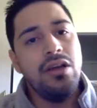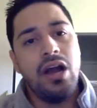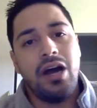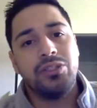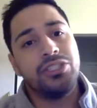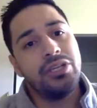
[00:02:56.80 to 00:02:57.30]

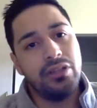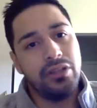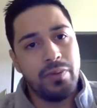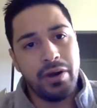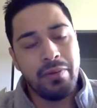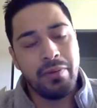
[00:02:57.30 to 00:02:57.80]
I'll share a little
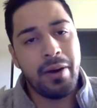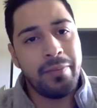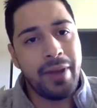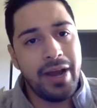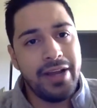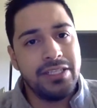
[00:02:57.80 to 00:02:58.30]
bit about
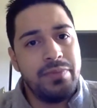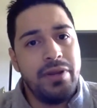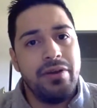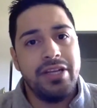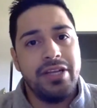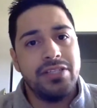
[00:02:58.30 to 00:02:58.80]
my
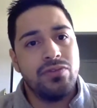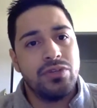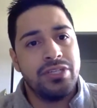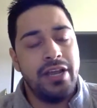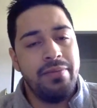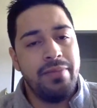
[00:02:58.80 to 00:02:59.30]
experience for
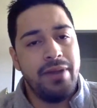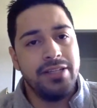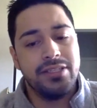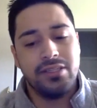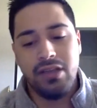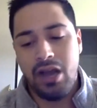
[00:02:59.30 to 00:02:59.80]
10
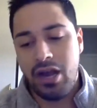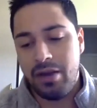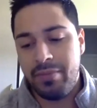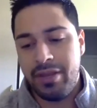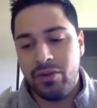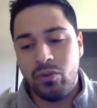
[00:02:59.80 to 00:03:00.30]
months. Um,
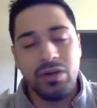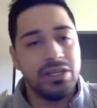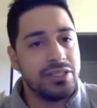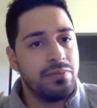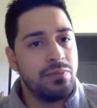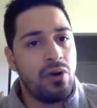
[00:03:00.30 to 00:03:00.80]
it
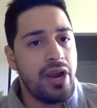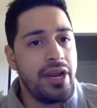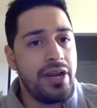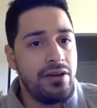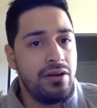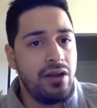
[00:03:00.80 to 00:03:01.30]
was
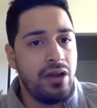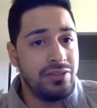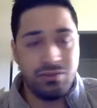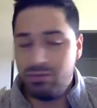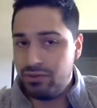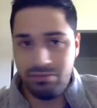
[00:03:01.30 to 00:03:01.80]
praying as
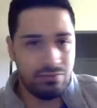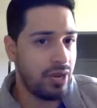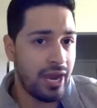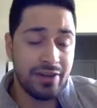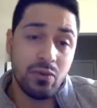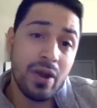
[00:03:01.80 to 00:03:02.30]
soon, I
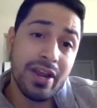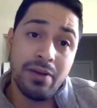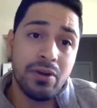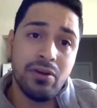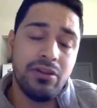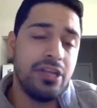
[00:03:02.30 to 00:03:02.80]
had to wake up
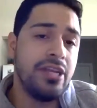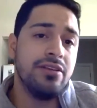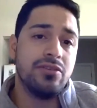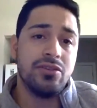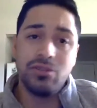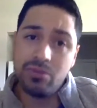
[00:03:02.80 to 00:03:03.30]
early.
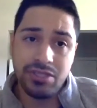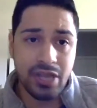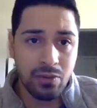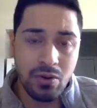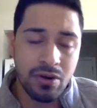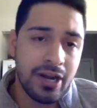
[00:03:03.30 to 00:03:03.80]
So as soon as I
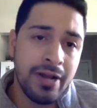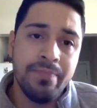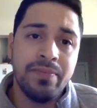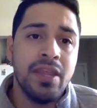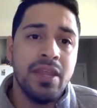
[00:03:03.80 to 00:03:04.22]
woke up